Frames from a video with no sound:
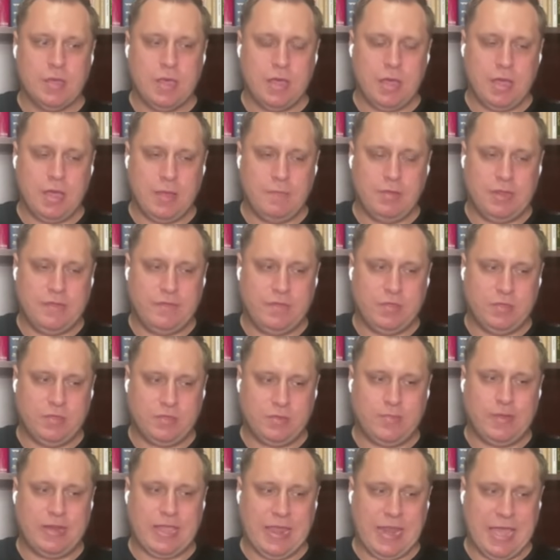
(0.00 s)
I believe
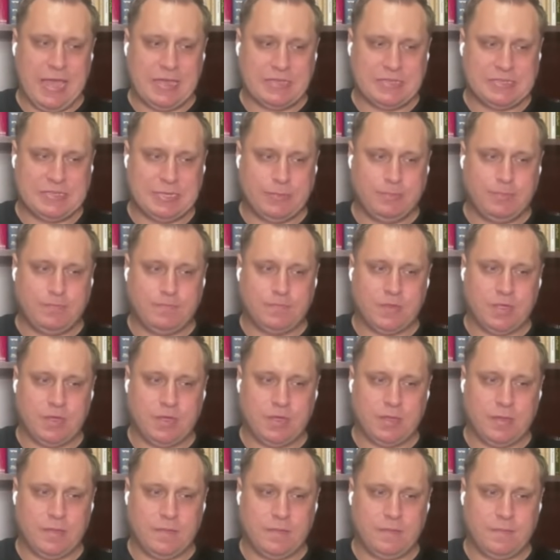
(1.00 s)
somebody had asked him,
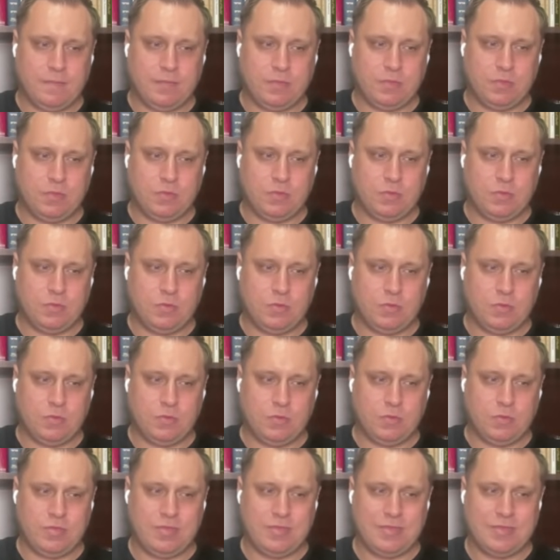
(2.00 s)

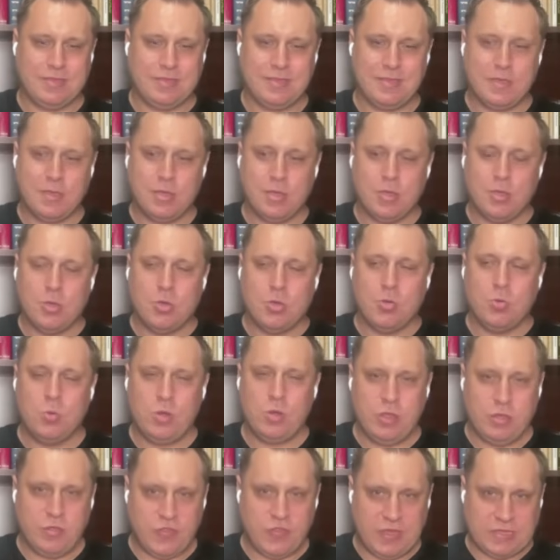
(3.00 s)
what
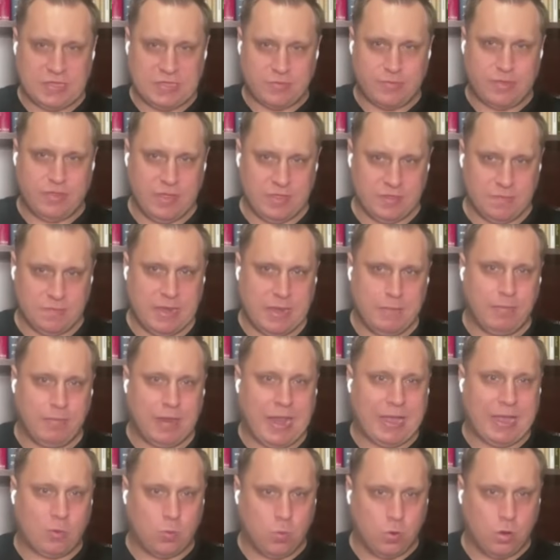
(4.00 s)
do you think some of these men in
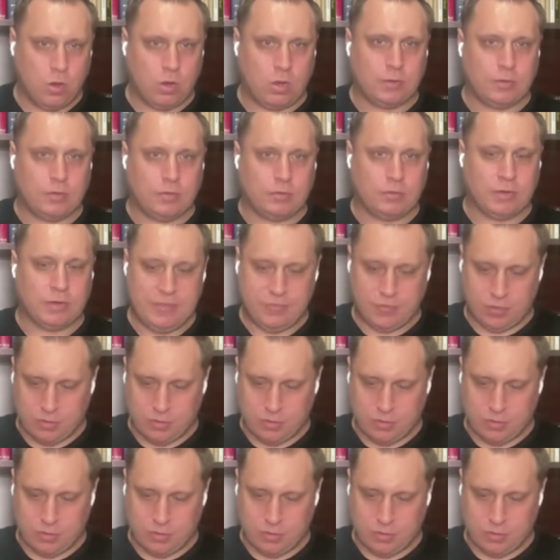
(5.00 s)
black were, right?